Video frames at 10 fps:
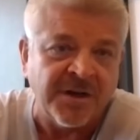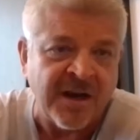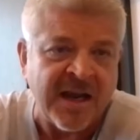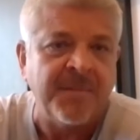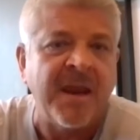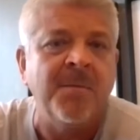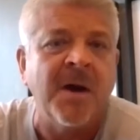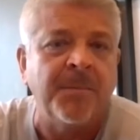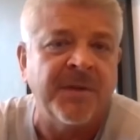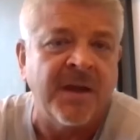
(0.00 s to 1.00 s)
Your name came
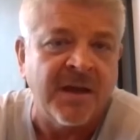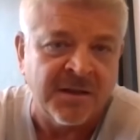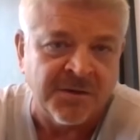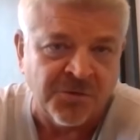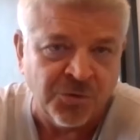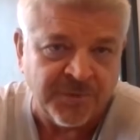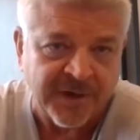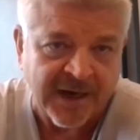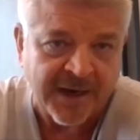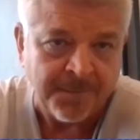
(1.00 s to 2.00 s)
up in the room
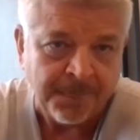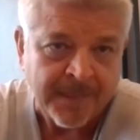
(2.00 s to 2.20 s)
today.